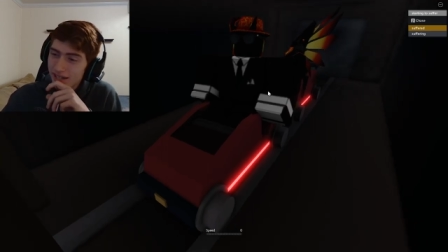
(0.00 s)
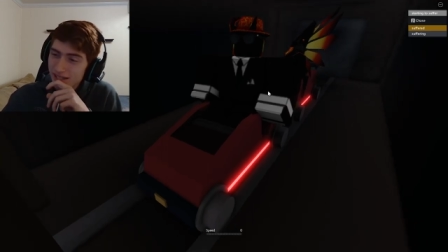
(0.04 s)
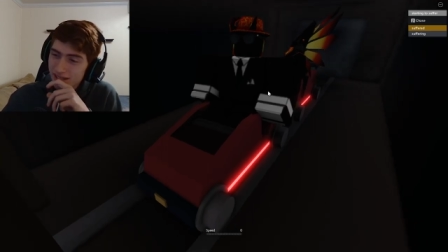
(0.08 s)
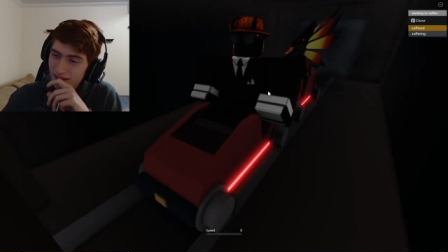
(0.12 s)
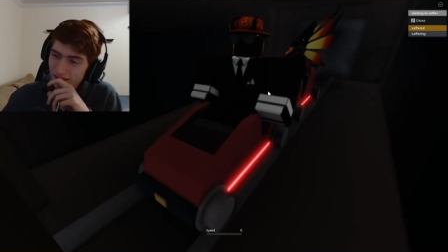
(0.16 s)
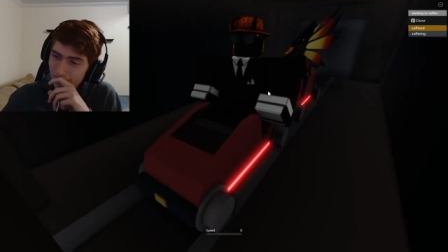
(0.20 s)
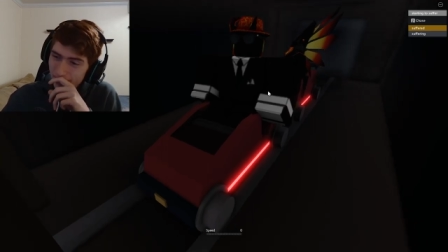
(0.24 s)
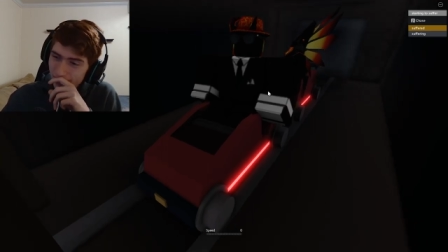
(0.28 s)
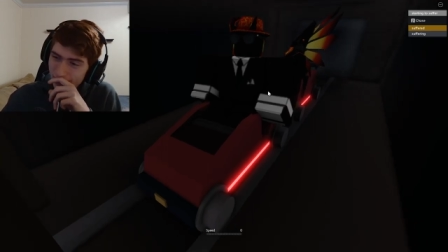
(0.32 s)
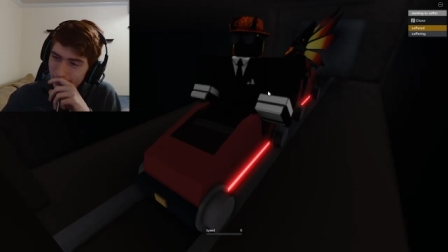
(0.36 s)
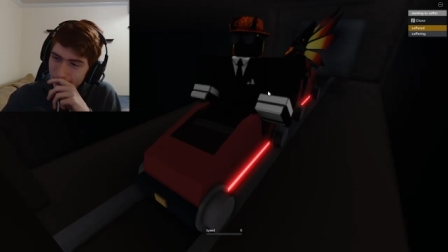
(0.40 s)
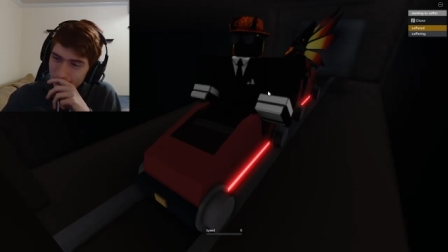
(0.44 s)
It's
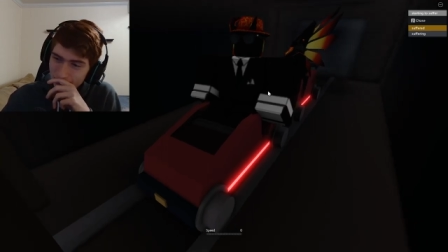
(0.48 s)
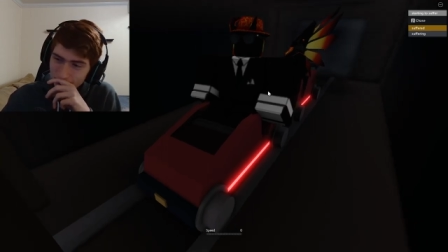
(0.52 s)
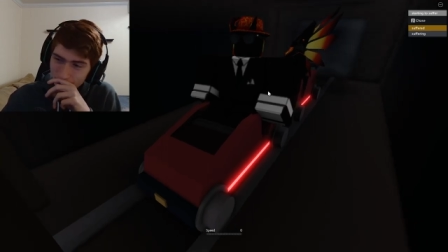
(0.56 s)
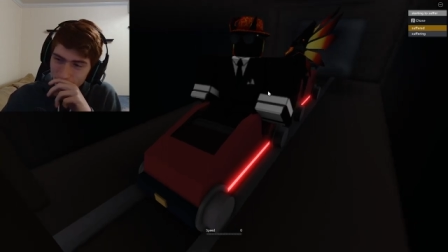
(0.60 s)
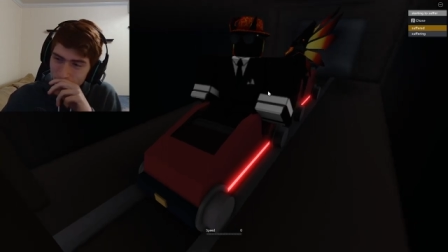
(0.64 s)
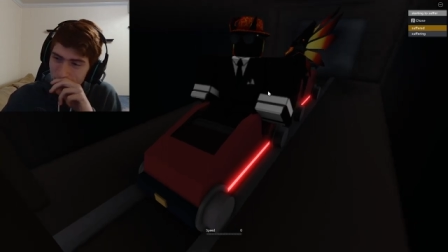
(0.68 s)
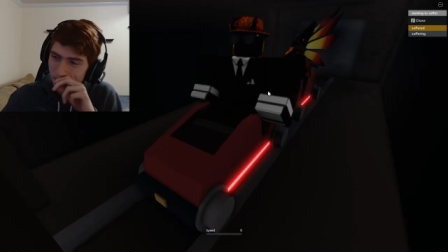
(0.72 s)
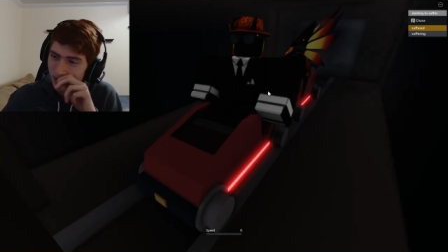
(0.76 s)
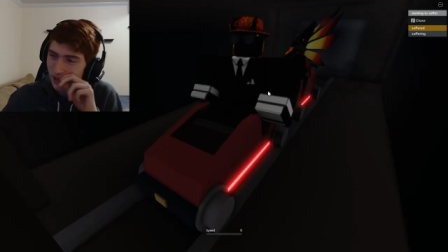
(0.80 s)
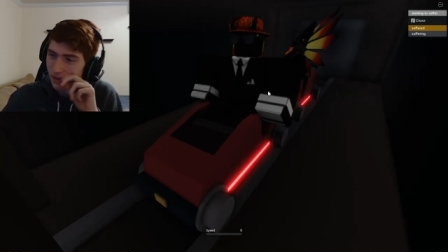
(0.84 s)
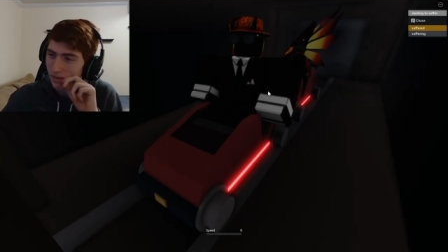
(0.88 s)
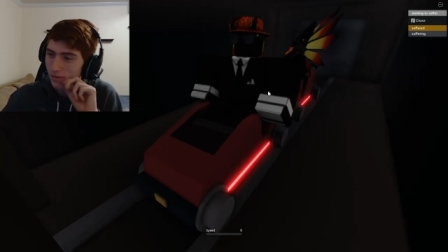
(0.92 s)
not very
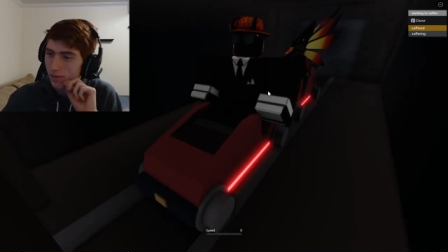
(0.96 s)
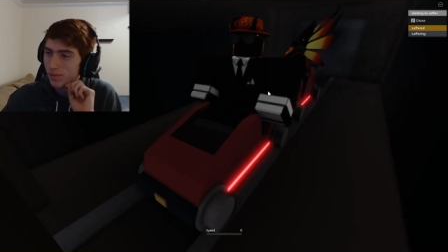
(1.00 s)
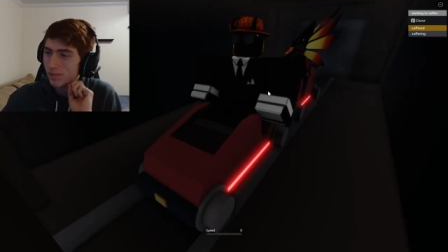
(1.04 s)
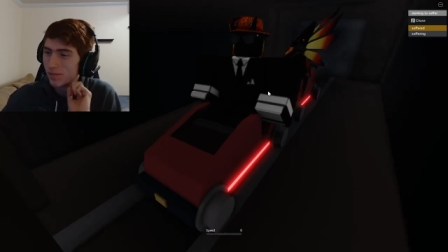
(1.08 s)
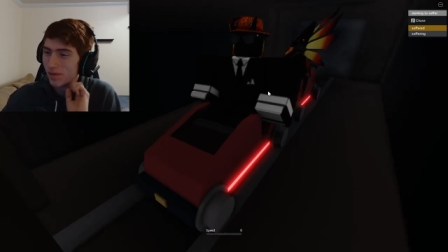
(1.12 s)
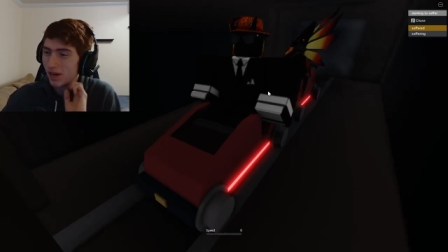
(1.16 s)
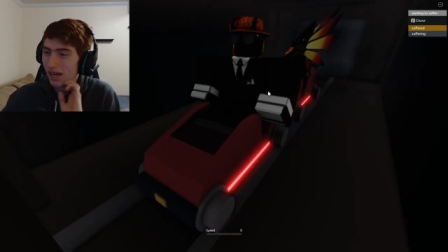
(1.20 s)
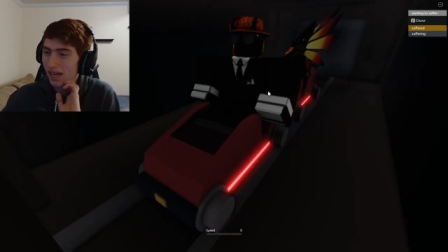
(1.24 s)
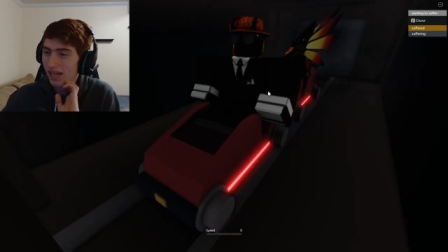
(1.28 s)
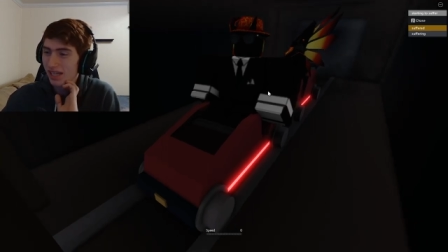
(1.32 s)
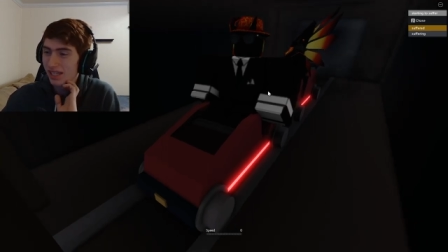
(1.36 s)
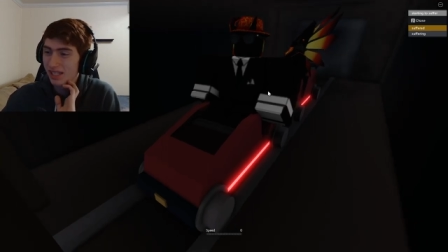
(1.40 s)
good for the human
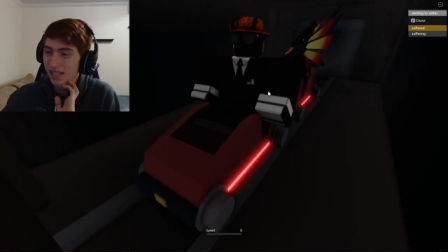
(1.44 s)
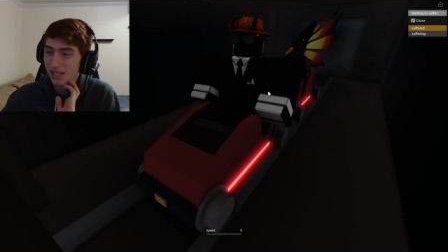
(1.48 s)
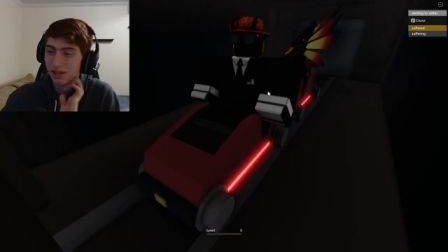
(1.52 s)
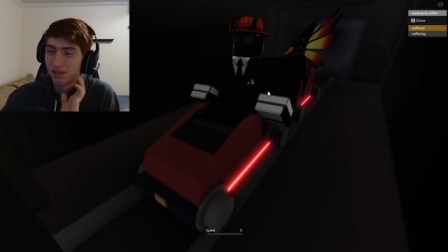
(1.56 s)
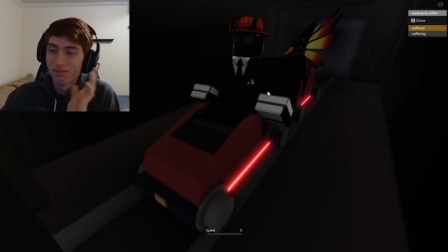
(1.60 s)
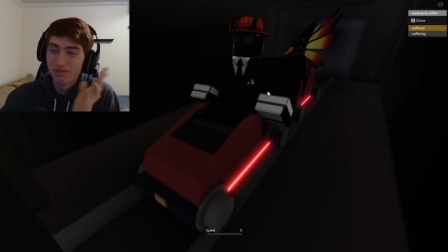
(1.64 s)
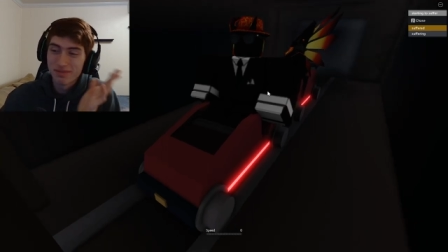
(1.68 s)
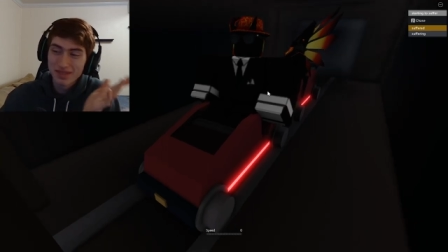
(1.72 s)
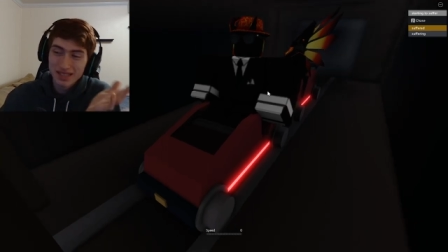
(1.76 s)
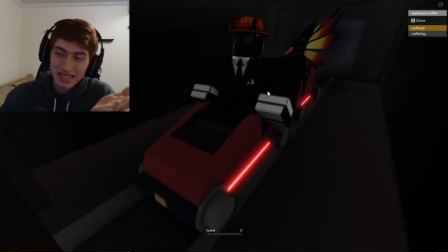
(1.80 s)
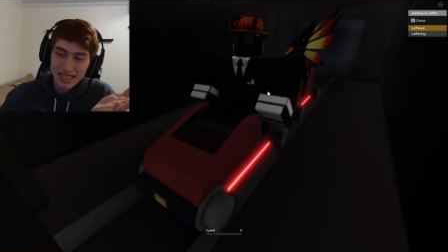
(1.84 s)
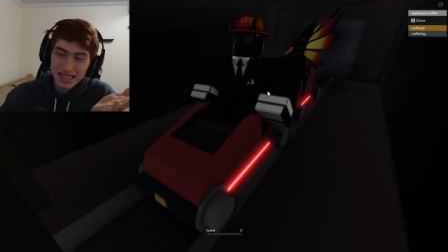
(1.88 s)
body. So,